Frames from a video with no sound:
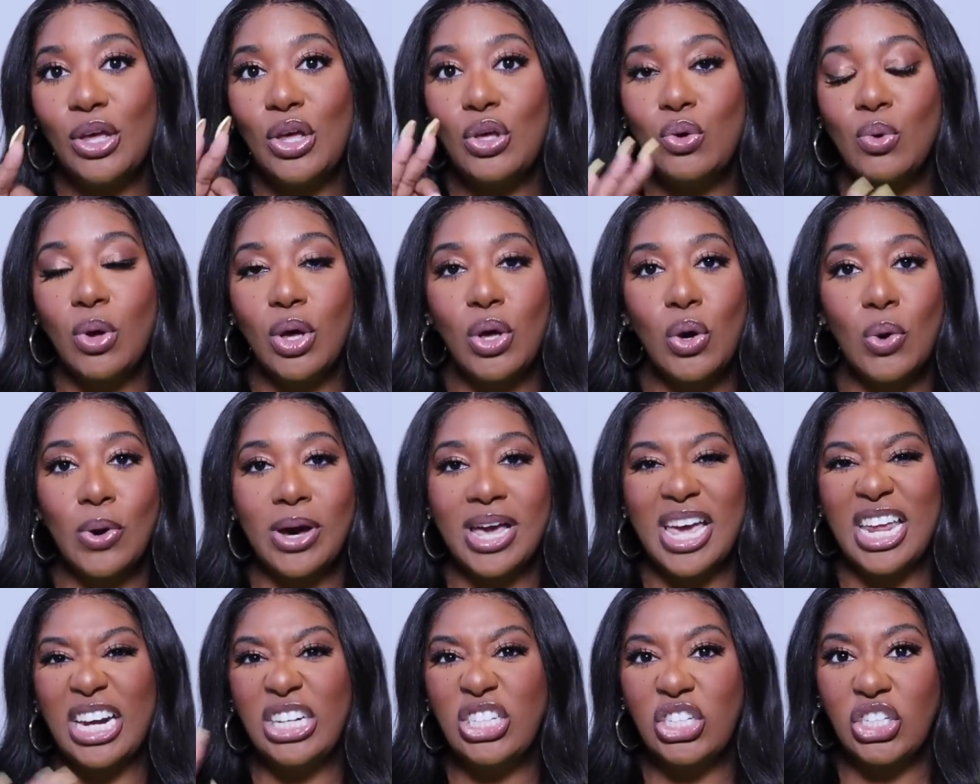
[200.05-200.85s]
you can go
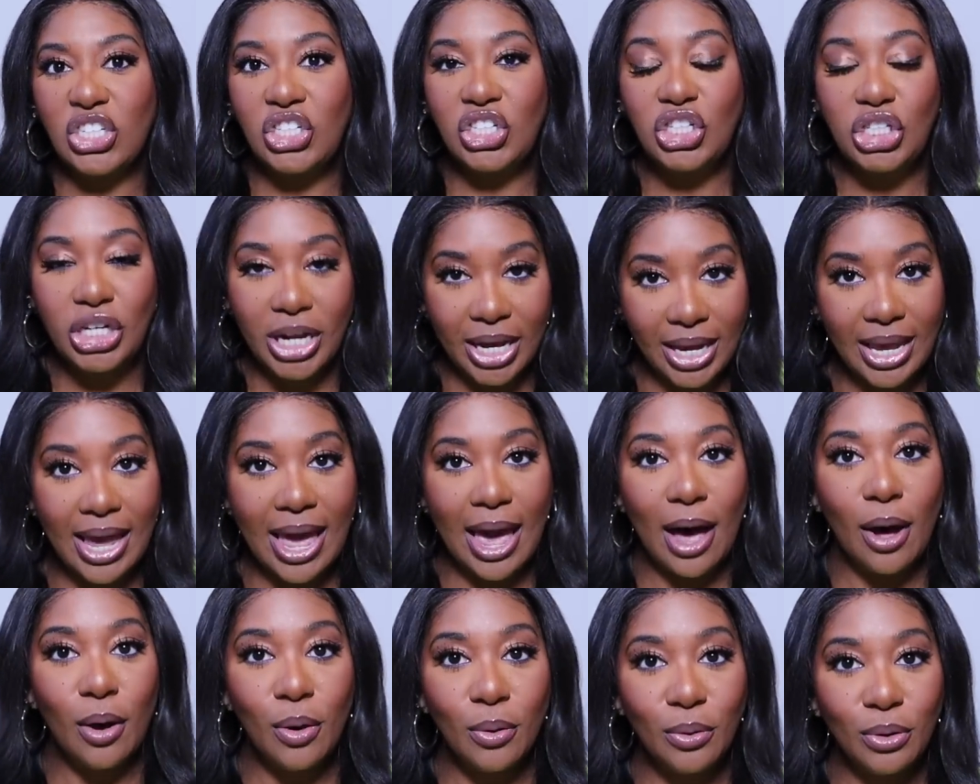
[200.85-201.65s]
ahead and just check
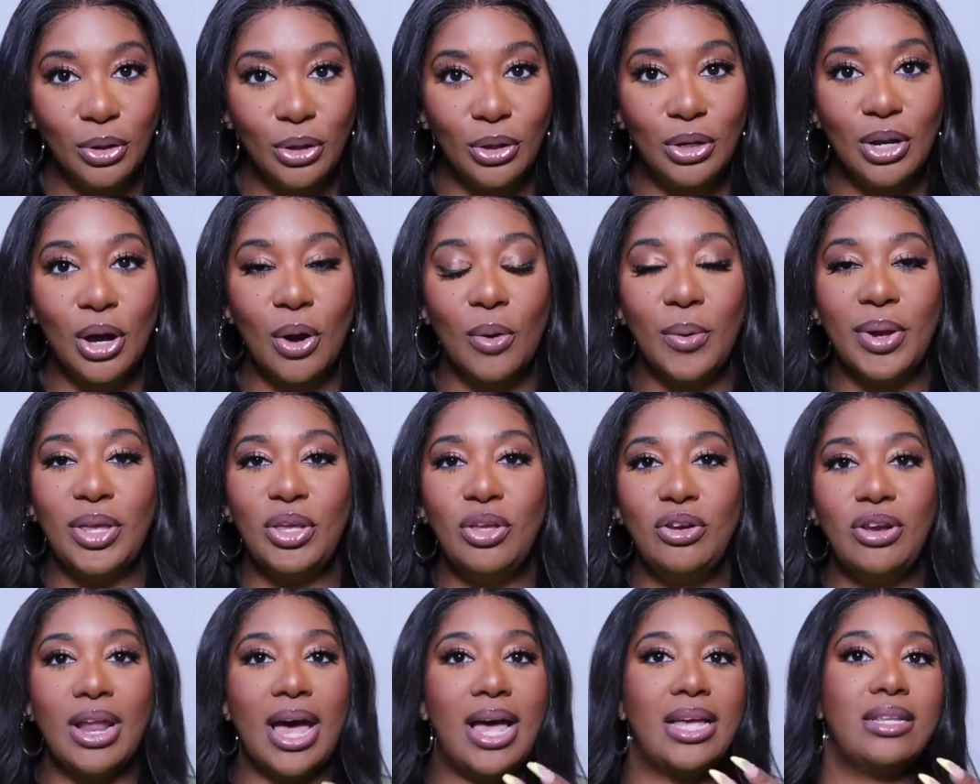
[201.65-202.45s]
out, you know, and
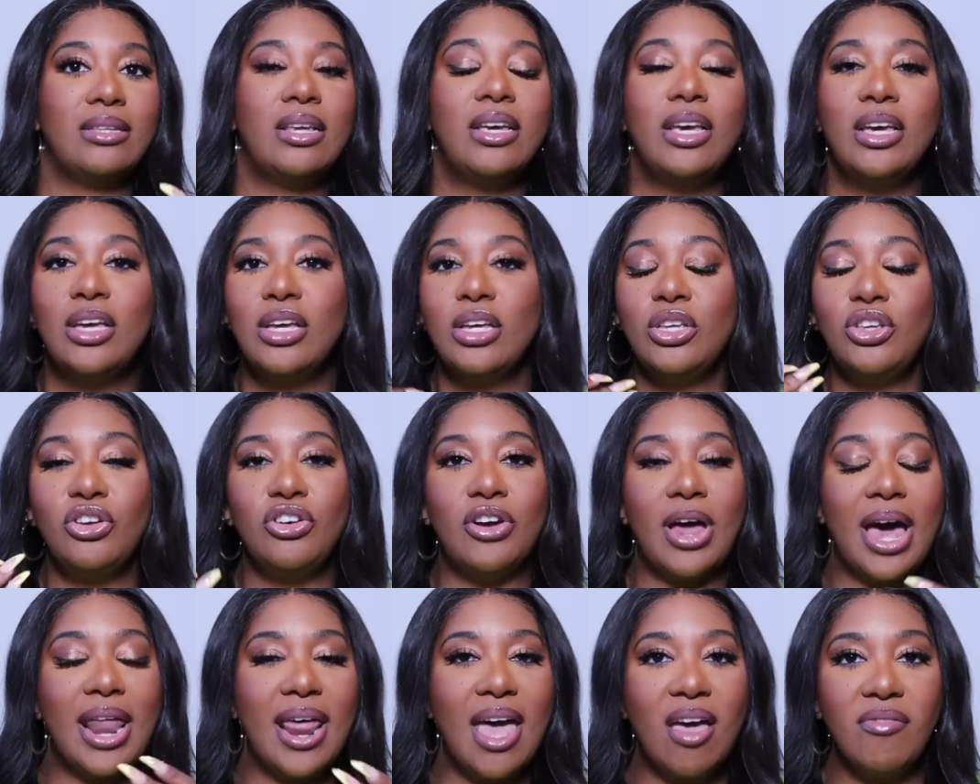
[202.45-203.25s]
you're not you're
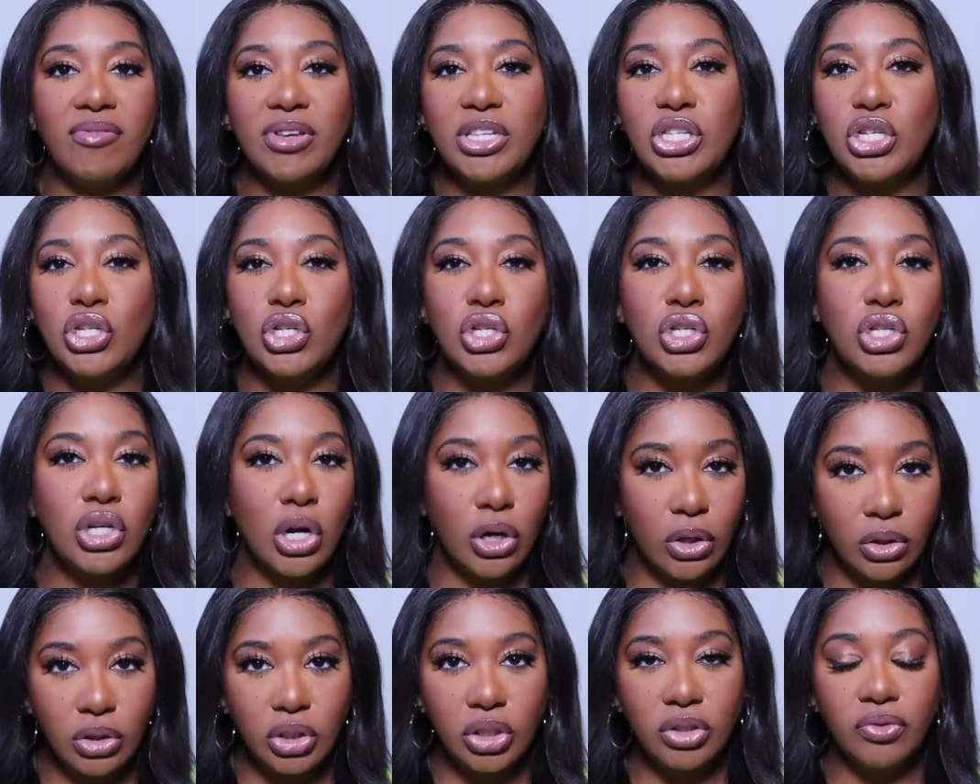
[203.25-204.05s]
not having to
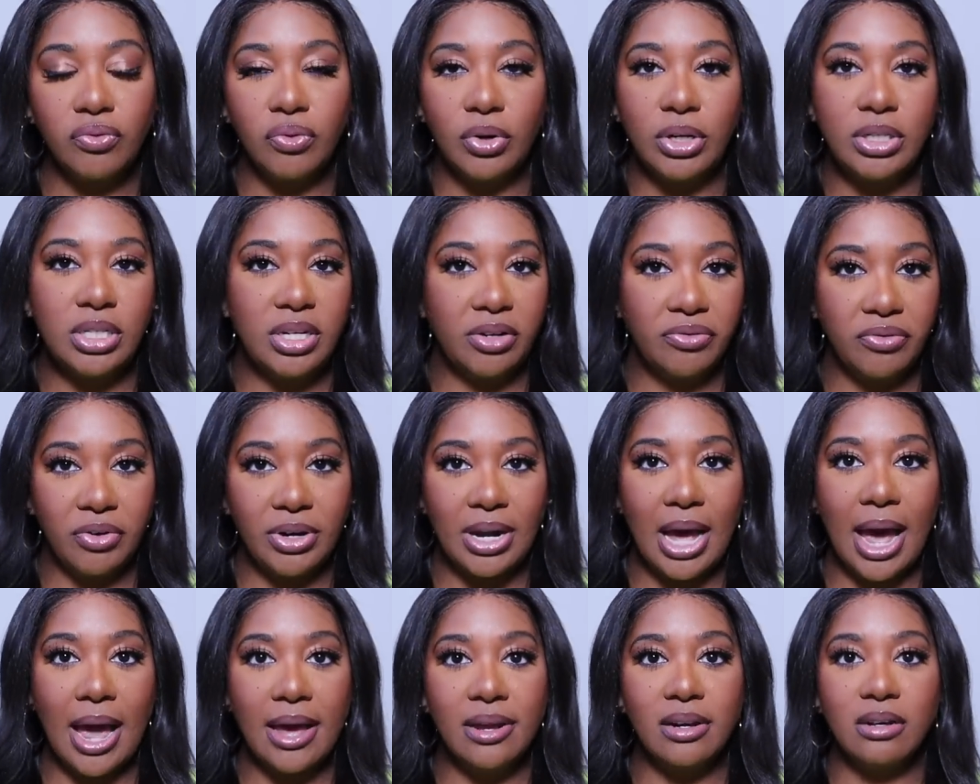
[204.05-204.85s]
search for
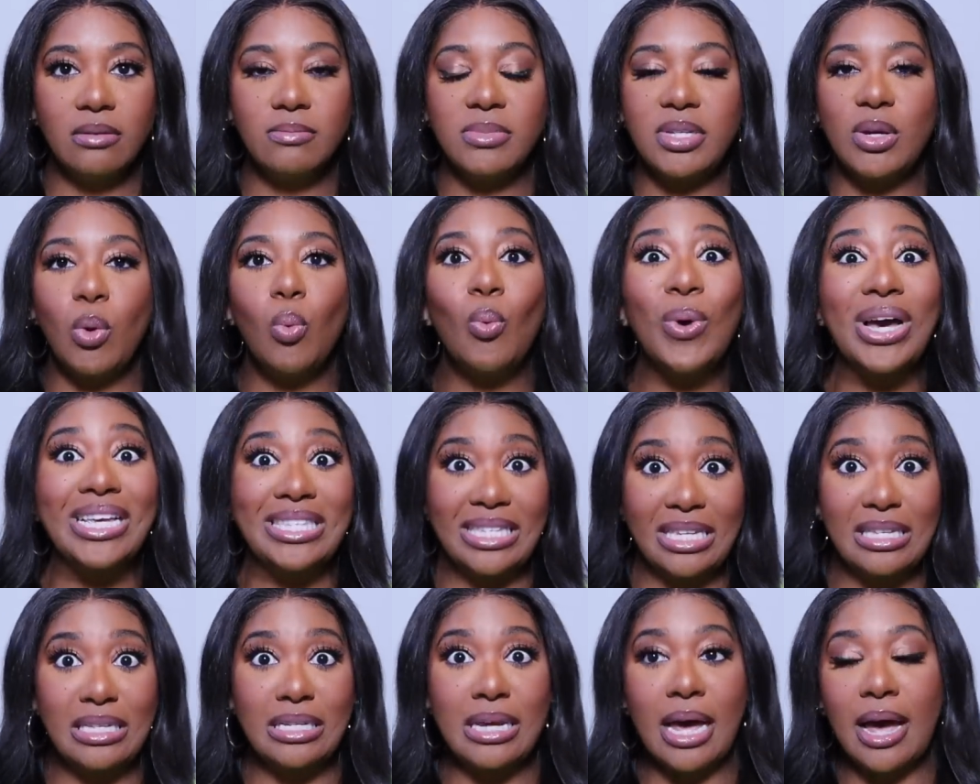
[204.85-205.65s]
different items and
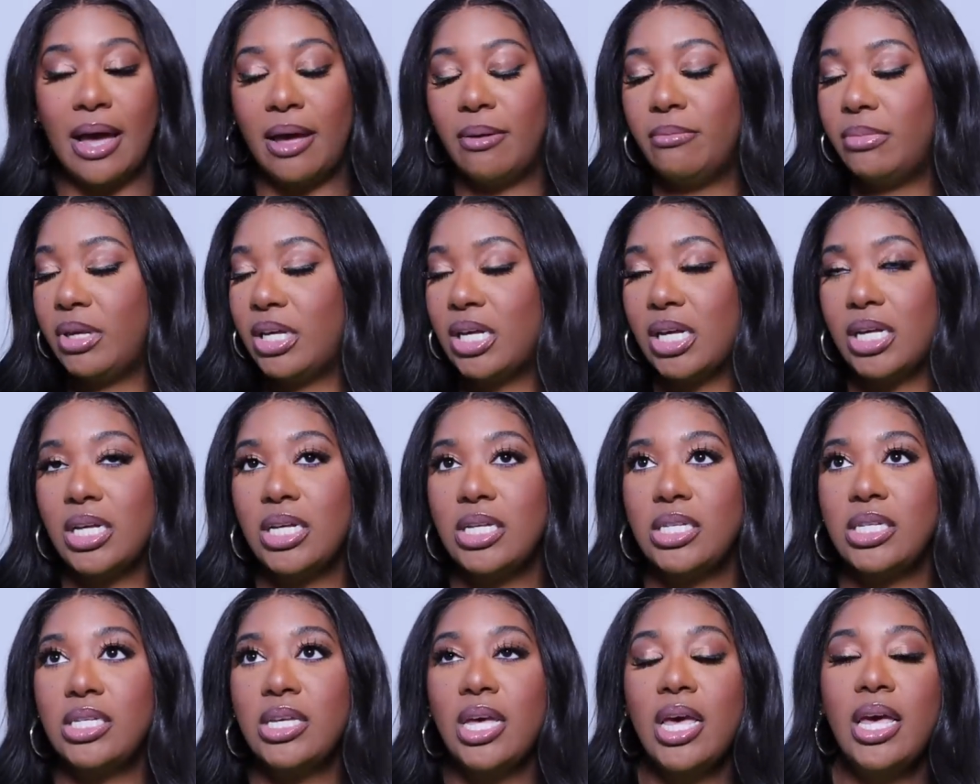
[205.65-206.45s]
wasting time
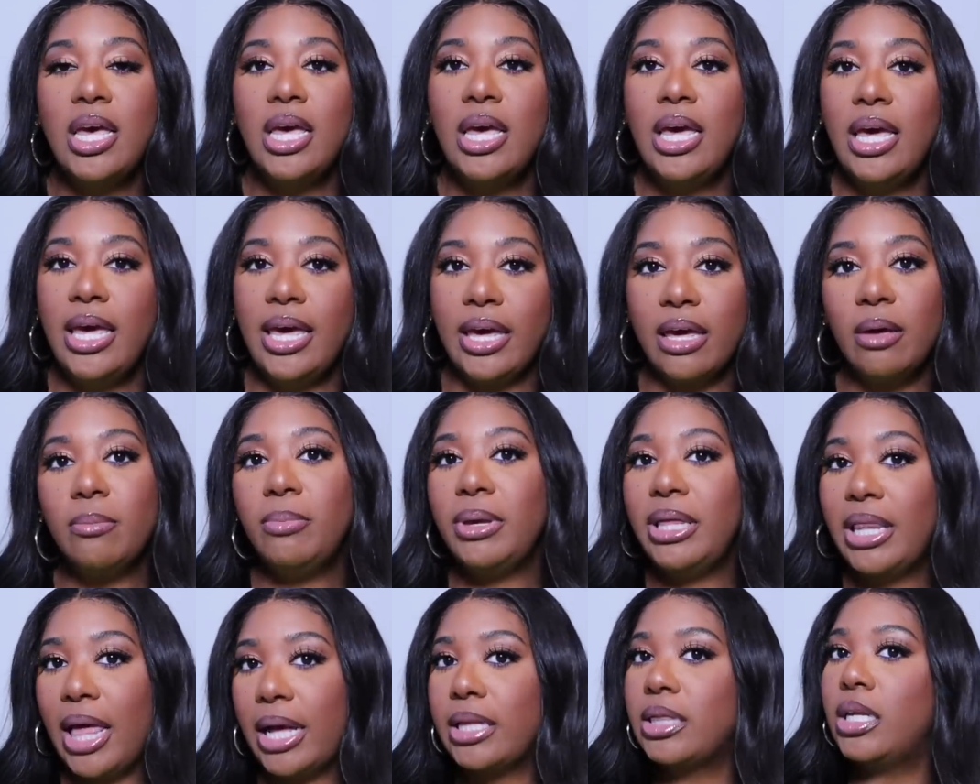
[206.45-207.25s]
because it could
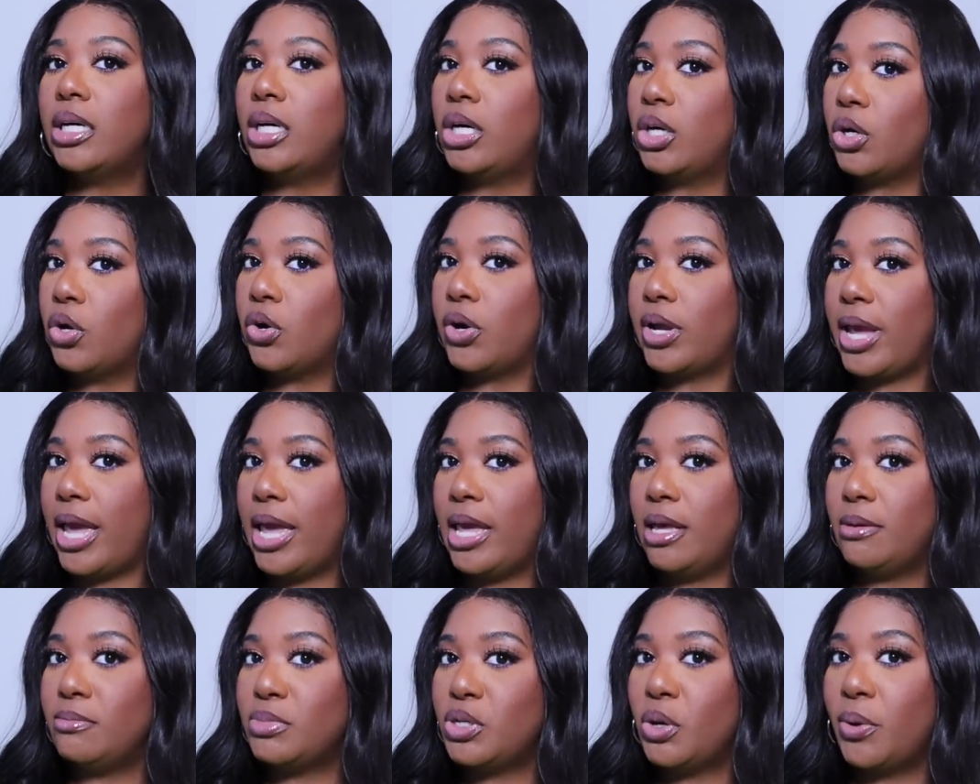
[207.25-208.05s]
be like the Hunger
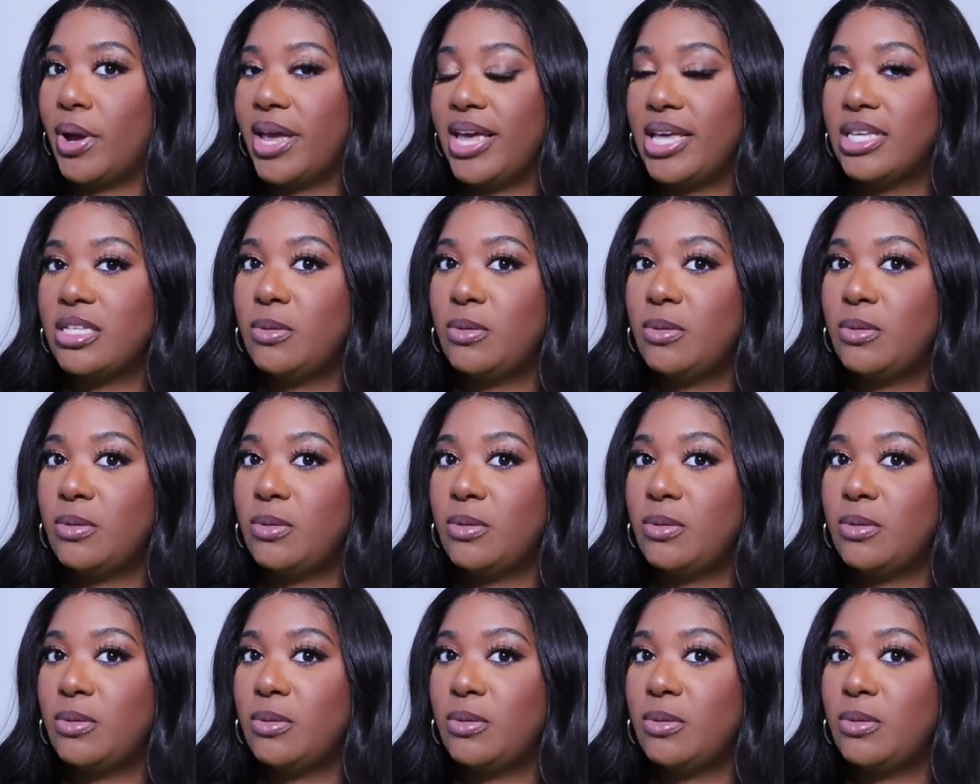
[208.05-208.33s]
Games, okay?